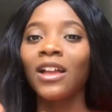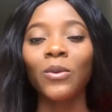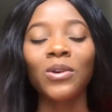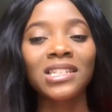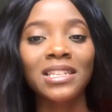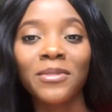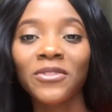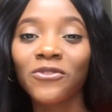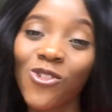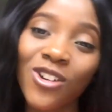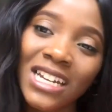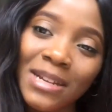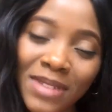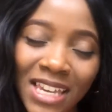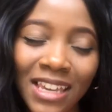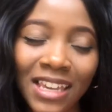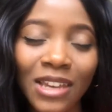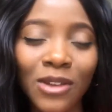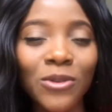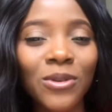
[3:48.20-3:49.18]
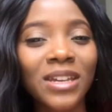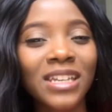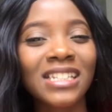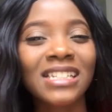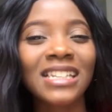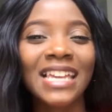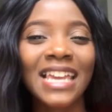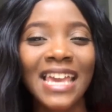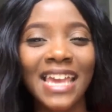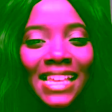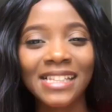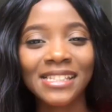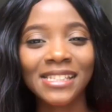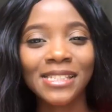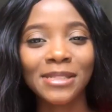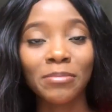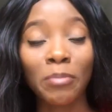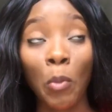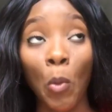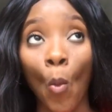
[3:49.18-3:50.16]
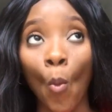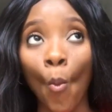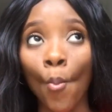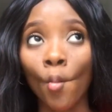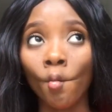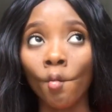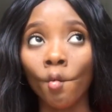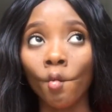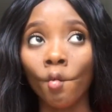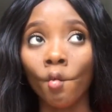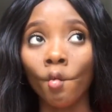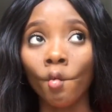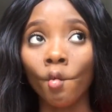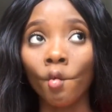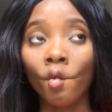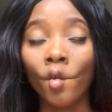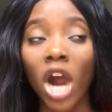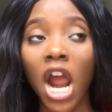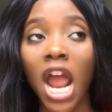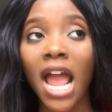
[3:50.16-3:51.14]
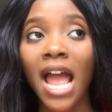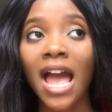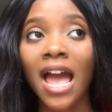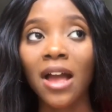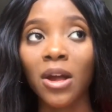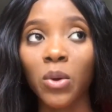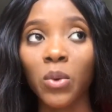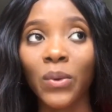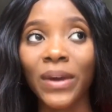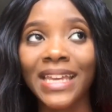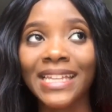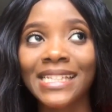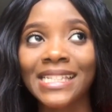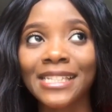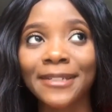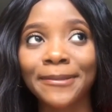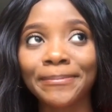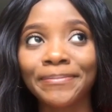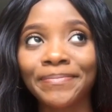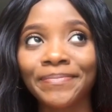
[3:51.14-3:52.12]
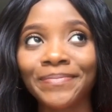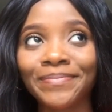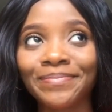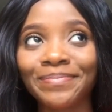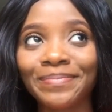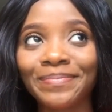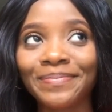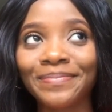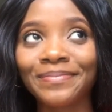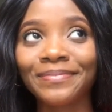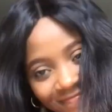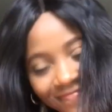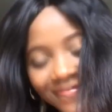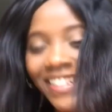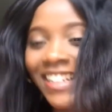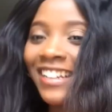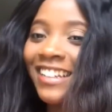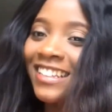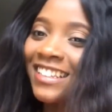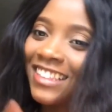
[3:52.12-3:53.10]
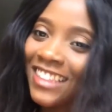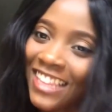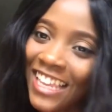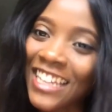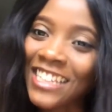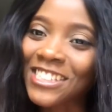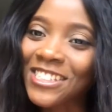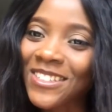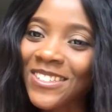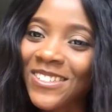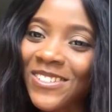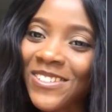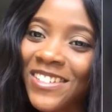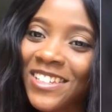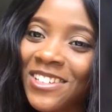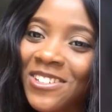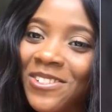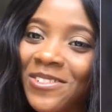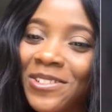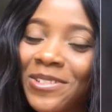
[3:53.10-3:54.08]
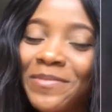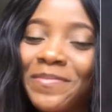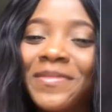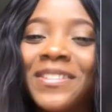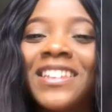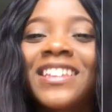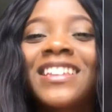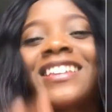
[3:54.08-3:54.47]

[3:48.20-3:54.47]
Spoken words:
What's number 4 gonna be? Who can guess? I'll wait. Things to do in Durham.